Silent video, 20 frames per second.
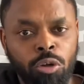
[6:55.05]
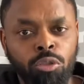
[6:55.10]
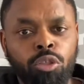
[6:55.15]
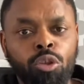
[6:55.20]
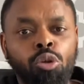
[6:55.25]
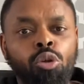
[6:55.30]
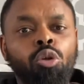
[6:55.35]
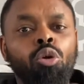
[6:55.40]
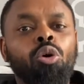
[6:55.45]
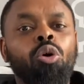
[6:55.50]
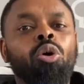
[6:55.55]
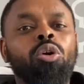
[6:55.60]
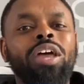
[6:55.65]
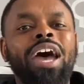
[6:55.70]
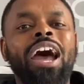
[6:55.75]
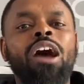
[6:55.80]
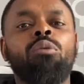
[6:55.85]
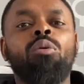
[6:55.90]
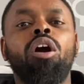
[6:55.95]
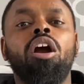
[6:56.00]
the Lord
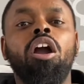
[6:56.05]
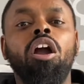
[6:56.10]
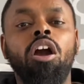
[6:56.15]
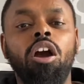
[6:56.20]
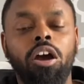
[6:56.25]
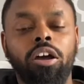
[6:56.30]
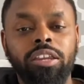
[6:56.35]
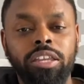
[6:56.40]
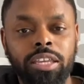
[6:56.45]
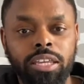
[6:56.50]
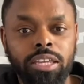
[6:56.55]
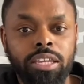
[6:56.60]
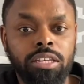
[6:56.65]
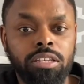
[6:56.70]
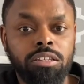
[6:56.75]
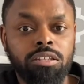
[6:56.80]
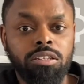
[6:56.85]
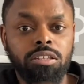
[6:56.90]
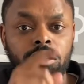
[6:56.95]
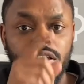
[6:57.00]
our God
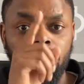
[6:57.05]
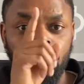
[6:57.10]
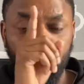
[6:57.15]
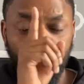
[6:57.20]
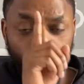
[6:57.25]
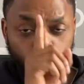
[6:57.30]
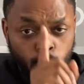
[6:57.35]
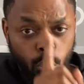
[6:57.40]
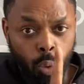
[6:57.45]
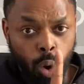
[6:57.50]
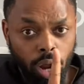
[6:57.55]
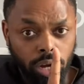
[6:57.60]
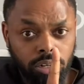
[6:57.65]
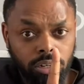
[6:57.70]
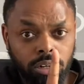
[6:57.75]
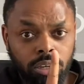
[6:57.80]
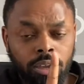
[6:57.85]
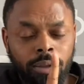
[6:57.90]
is one.